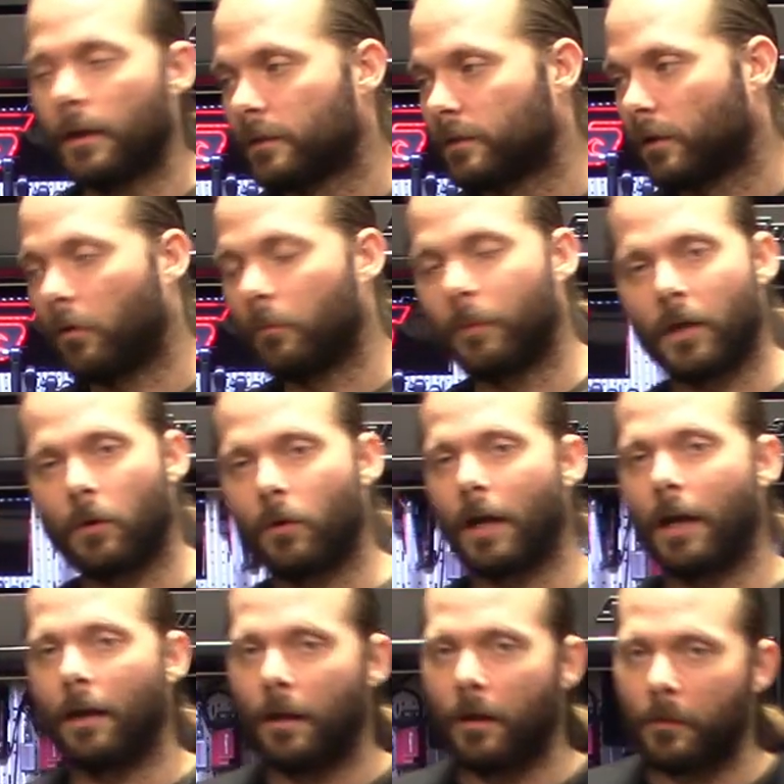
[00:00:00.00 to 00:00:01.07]
So a big one
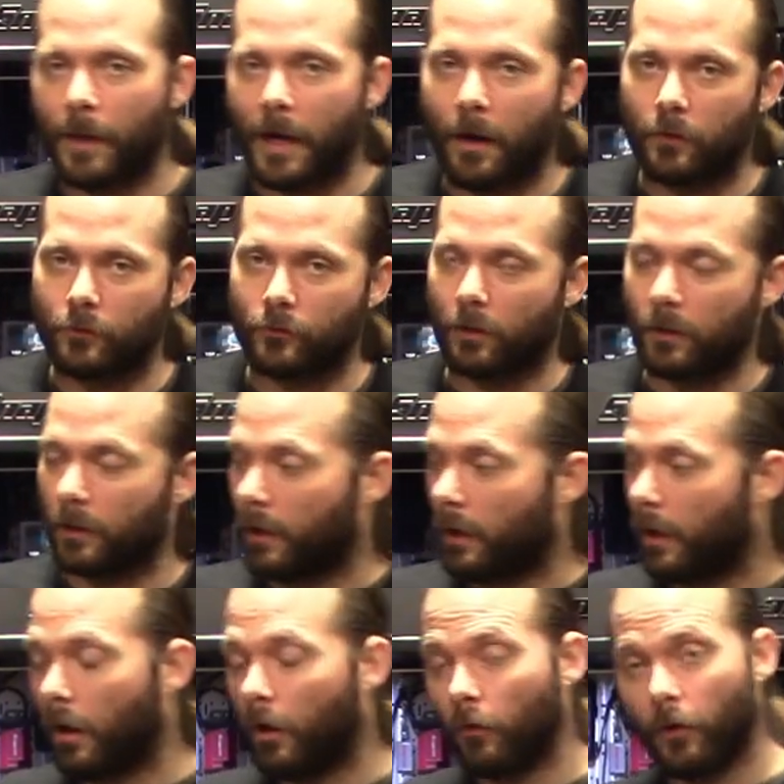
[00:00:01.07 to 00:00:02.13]
on there, the power
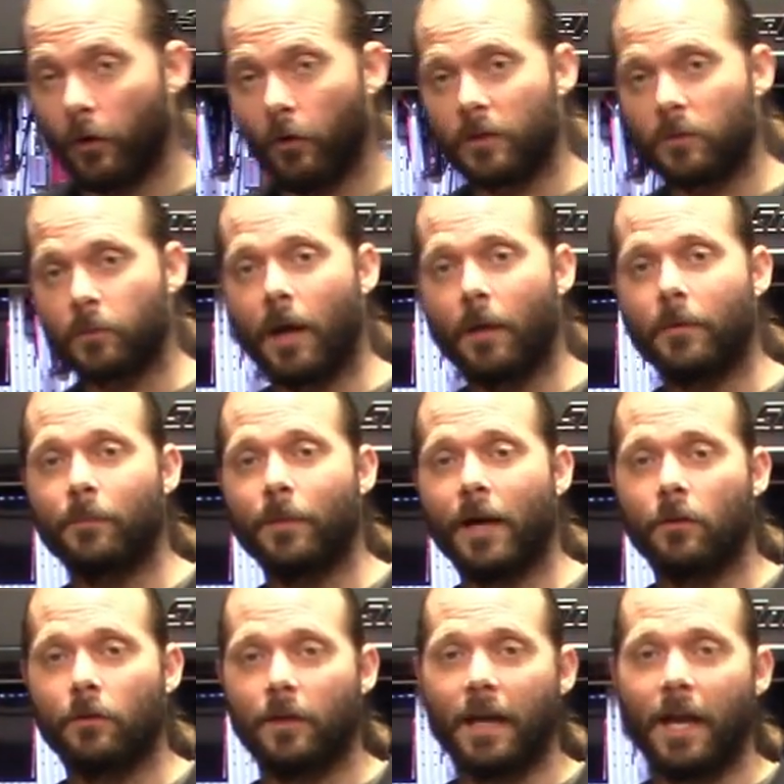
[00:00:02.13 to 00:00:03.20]
drawer. Although it's probably
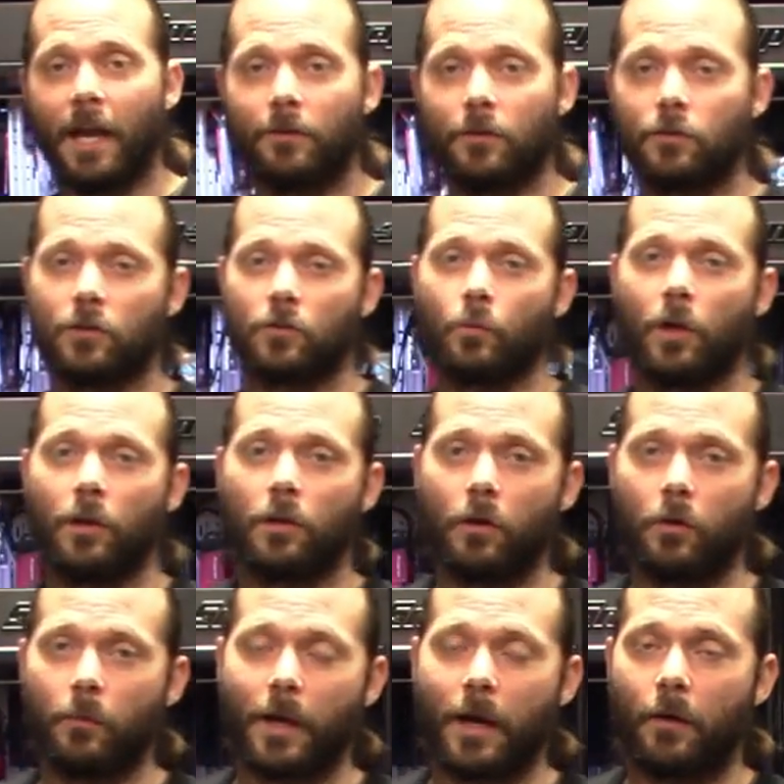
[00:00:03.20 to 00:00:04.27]
better than having just one
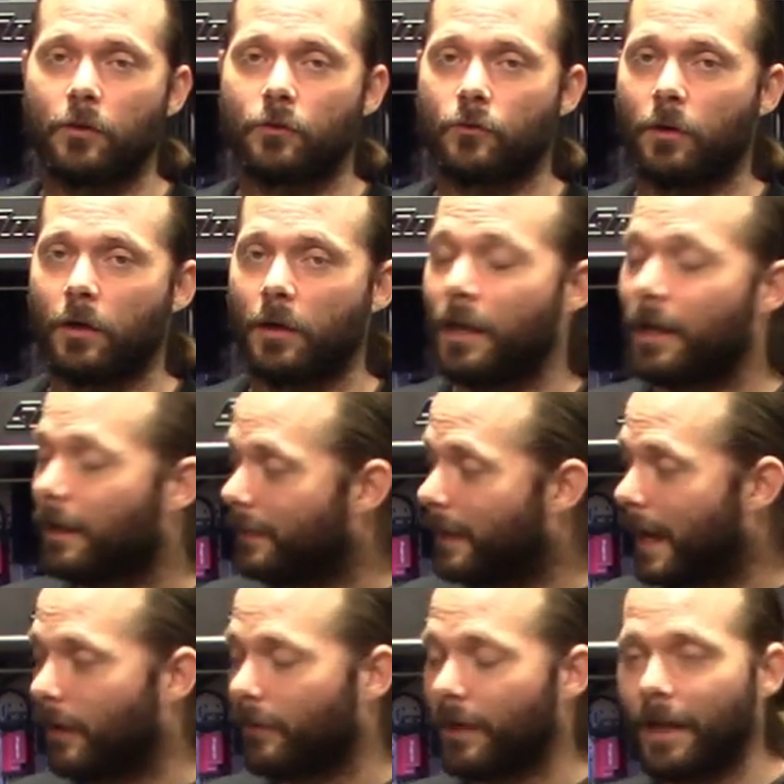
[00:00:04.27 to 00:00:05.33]
little power drawer,
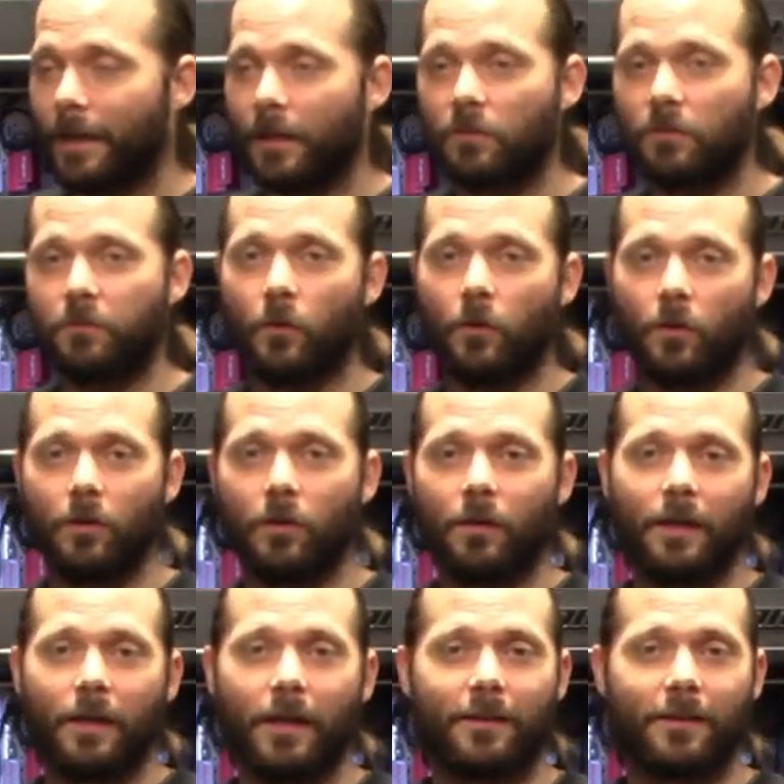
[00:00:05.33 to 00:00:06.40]
now that it's
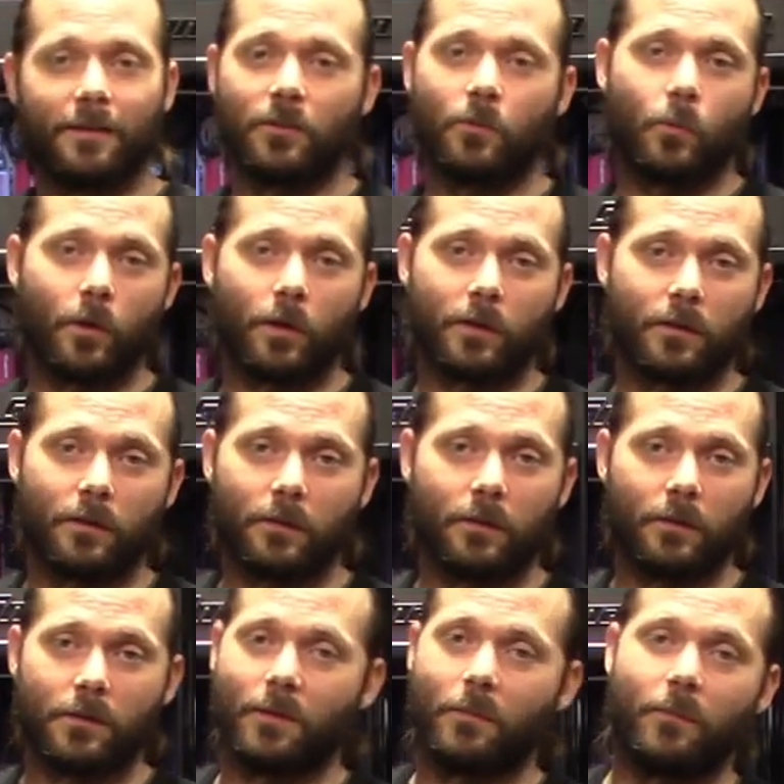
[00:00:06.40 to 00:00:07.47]
full, it doesn't work
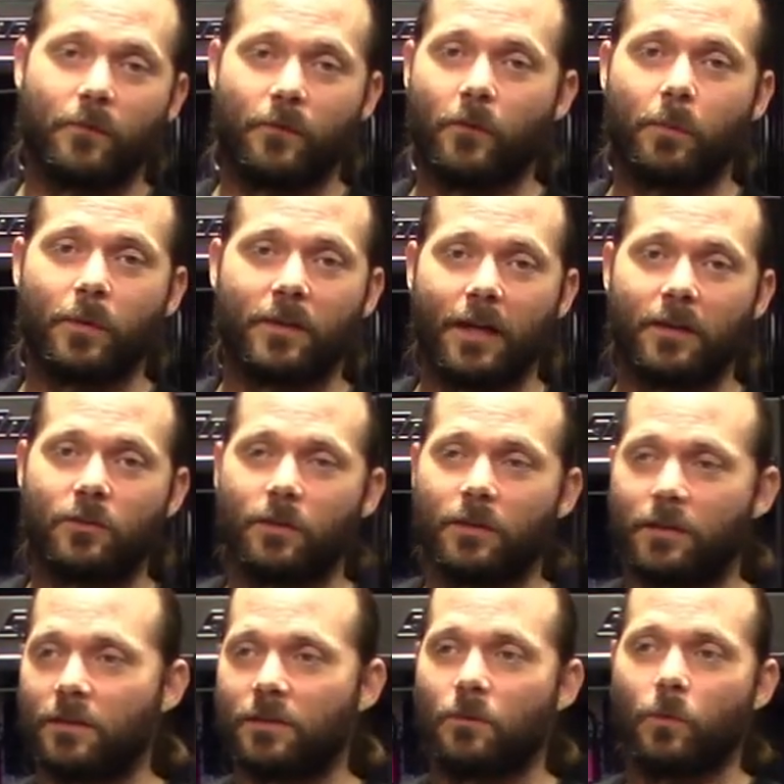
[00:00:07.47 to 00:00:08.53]
to full potential. It
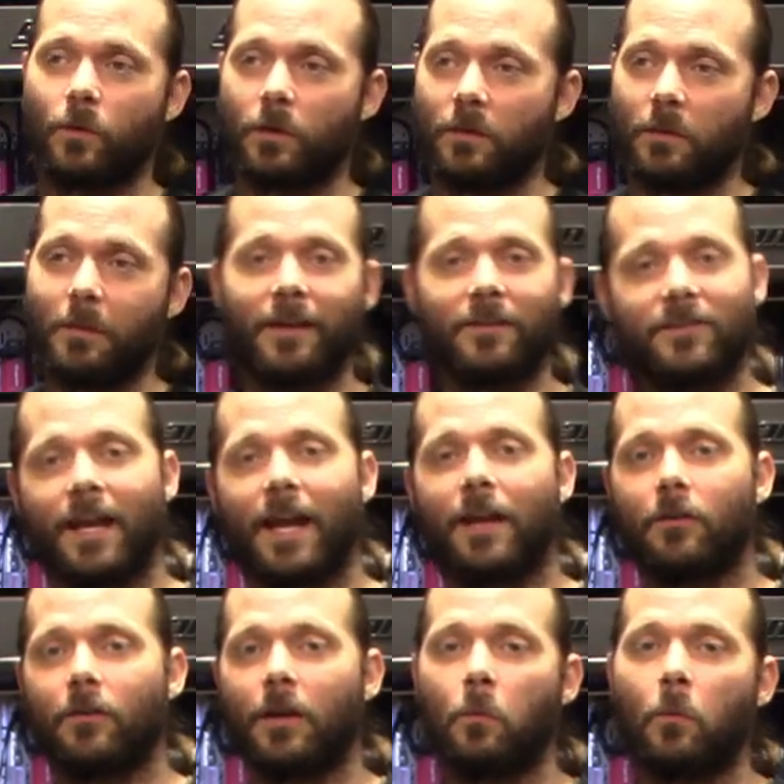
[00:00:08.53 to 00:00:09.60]
doesn't work to my
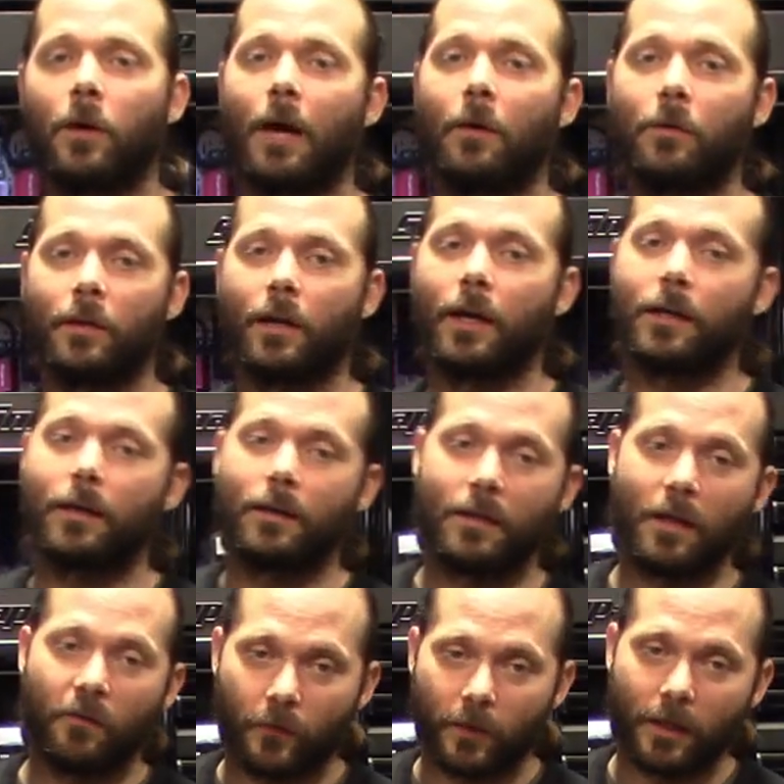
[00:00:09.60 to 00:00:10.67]
standard and what I would like.
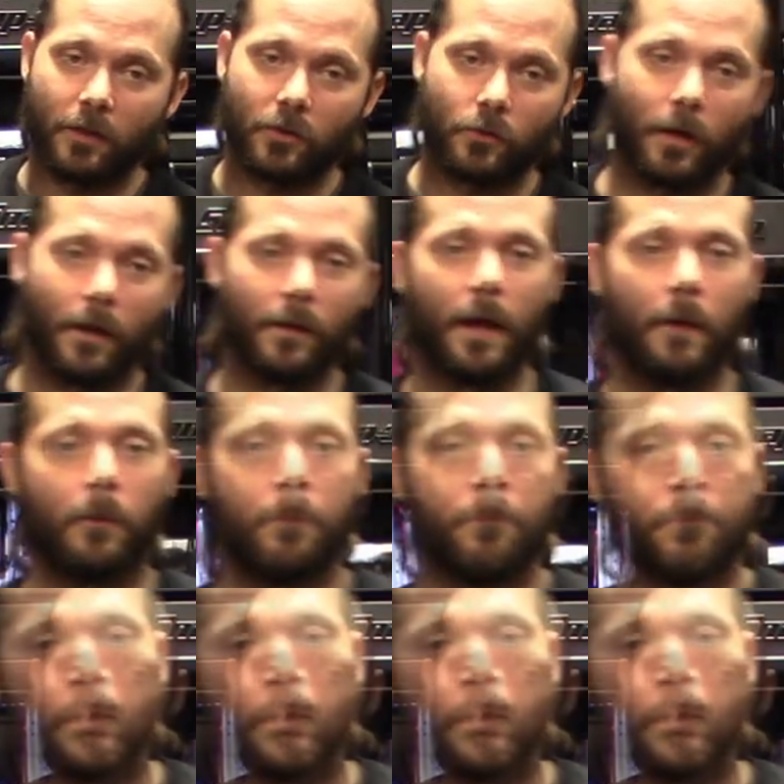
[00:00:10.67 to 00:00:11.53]
Definitely an issue on that one.